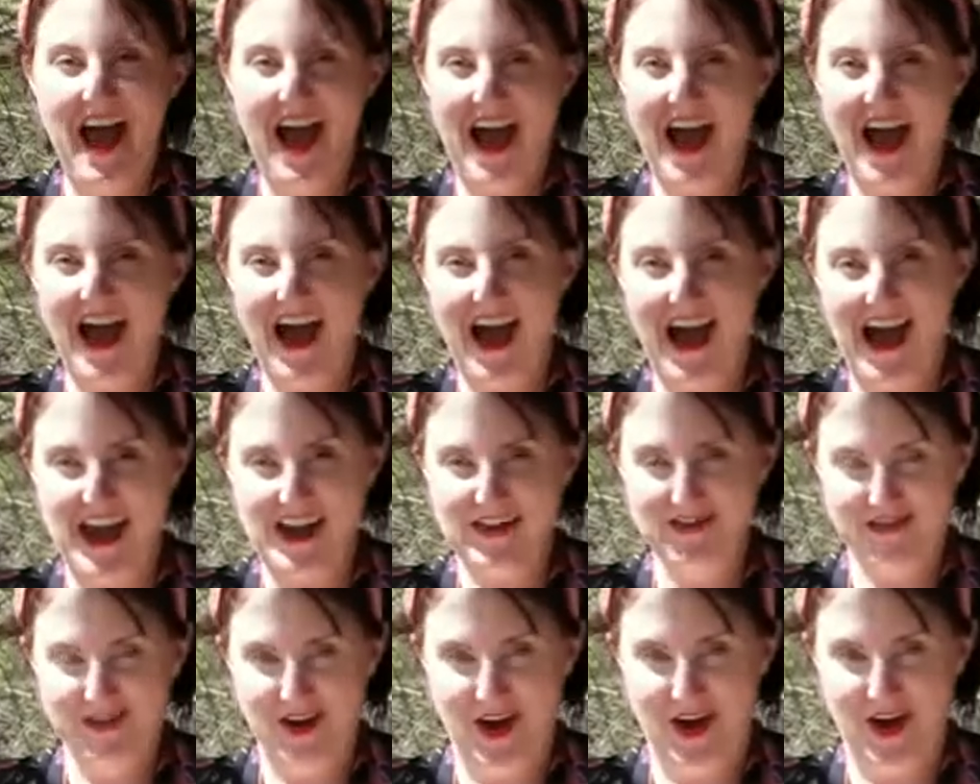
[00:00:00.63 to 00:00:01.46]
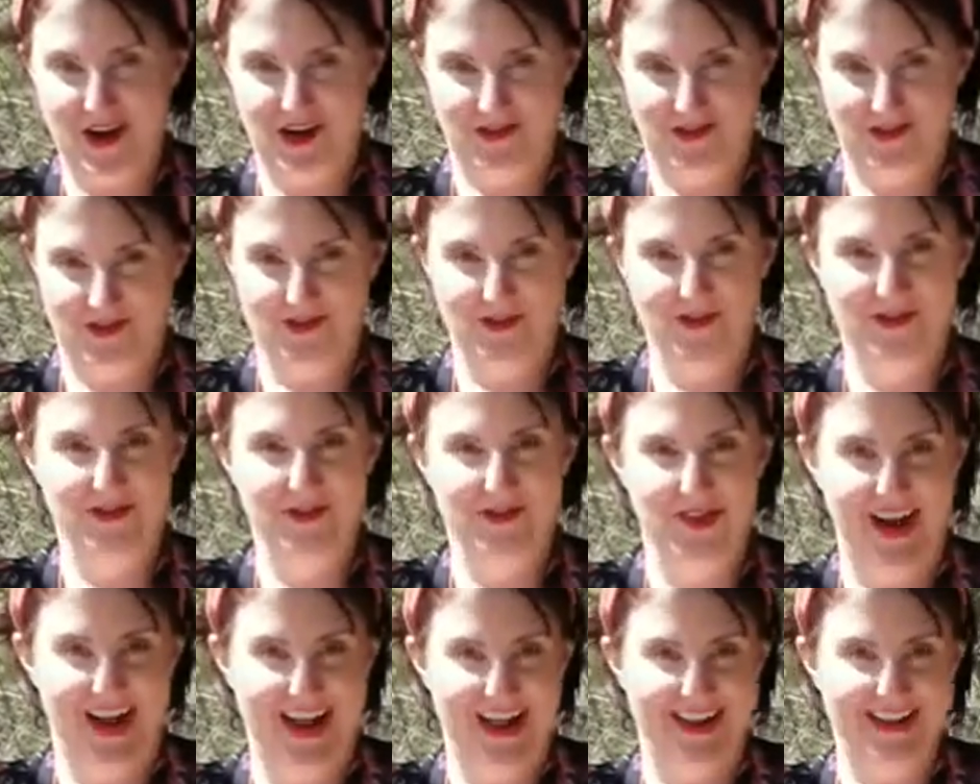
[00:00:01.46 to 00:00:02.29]
Hi, frogs and
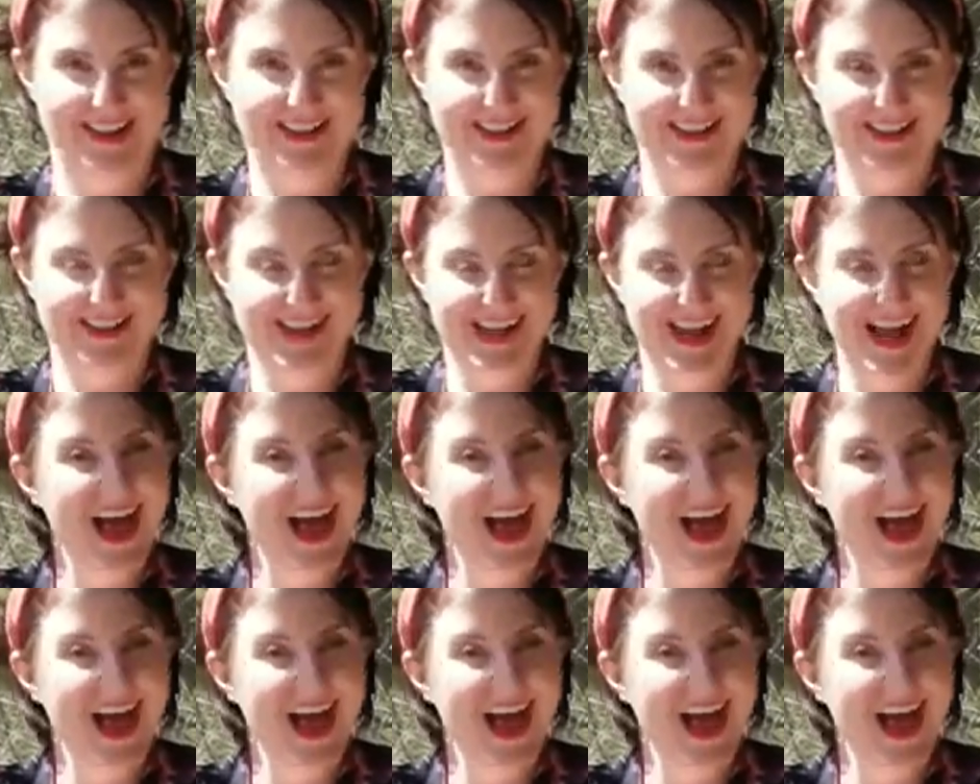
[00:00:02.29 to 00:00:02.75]
friends.